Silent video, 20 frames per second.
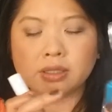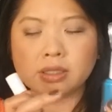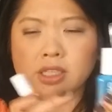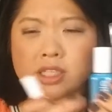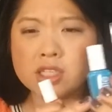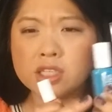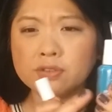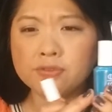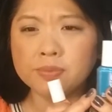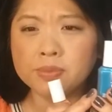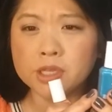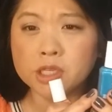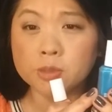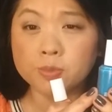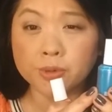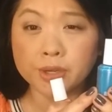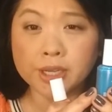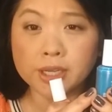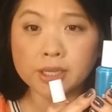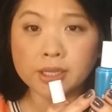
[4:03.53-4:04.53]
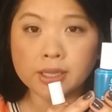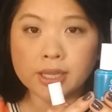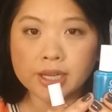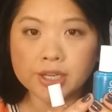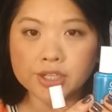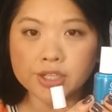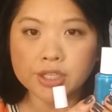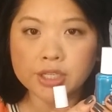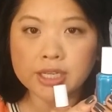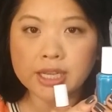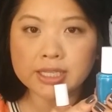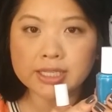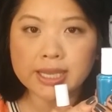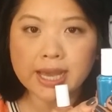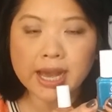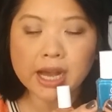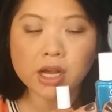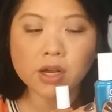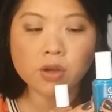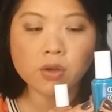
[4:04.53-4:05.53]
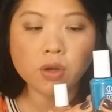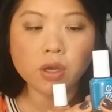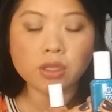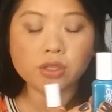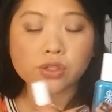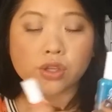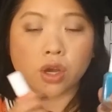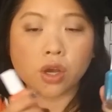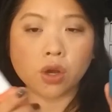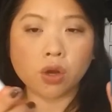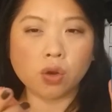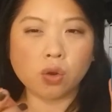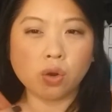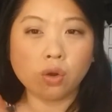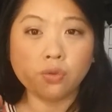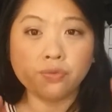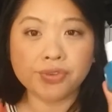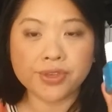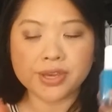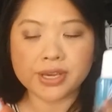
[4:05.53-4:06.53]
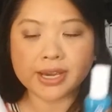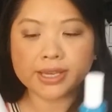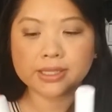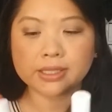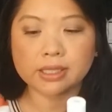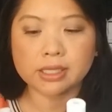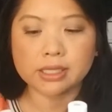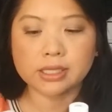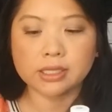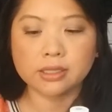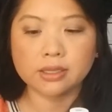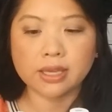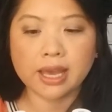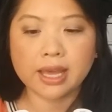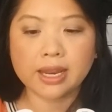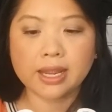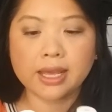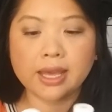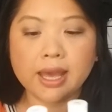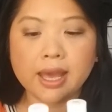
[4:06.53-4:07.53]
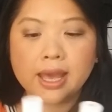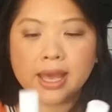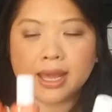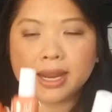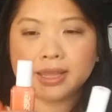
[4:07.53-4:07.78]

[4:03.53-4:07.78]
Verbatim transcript: this is from the spring collection that's out so hopefully you guys could still get it